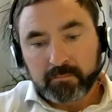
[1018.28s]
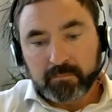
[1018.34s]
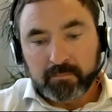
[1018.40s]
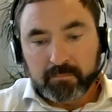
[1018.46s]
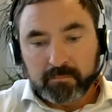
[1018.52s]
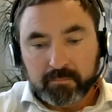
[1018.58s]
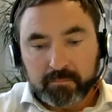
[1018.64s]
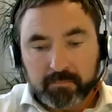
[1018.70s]

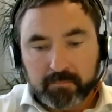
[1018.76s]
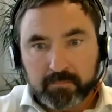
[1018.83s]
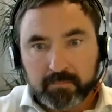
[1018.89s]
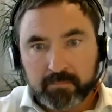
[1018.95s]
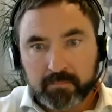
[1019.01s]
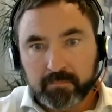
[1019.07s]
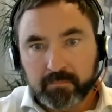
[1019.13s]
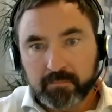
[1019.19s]

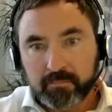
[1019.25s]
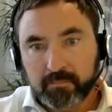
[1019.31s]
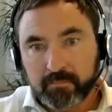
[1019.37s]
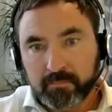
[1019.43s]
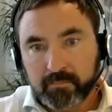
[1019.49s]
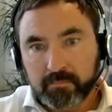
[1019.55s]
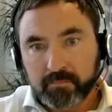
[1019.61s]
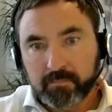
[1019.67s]

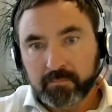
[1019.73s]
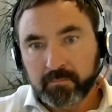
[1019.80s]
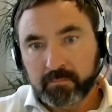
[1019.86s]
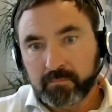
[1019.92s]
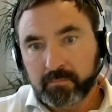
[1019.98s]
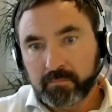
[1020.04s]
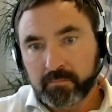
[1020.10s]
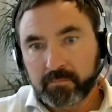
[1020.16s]

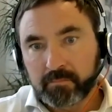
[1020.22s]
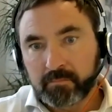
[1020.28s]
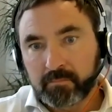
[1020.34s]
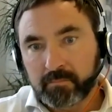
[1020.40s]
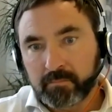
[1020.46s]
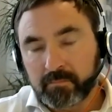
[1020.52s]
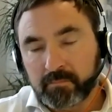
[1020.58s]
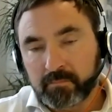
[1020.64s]

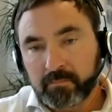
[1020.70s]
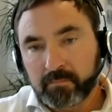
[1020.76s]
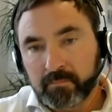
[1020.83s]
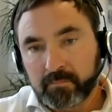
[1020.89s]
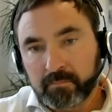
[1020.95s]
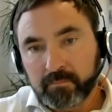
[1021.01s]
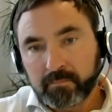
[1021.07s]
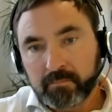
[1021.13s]

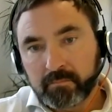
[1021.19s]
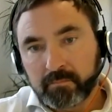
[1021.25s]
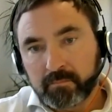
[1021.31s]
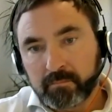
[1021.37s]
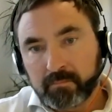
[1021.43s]
No words are spoken by the person on screen.